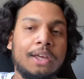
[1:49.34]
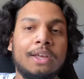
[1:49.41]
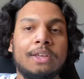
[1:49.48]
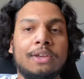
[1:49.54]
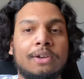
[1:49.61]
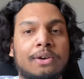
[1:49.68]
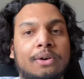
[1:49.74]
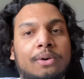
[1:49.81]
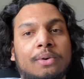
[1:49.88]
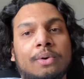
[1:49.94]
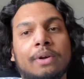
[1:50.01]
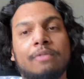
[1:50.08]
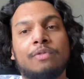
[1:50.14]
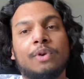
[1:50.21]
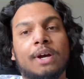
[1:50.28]
You know,
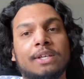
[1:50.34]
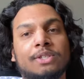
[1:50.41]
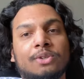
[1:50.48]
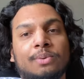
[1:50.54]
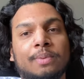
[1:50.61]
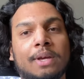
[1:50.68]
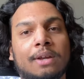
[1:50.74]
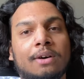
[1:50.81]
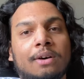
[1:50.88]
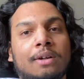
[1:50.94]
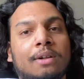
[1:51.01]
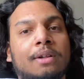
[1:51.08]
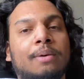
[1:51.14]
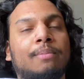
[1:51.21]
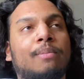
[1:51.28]
if you guys know me at
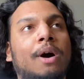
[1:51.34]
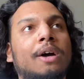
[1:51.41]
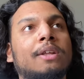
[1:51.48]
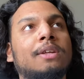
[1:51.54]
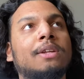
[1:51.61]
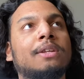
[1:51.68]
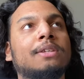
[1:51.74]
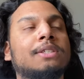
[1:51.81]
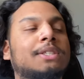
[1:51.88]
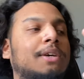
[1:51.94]
all, modded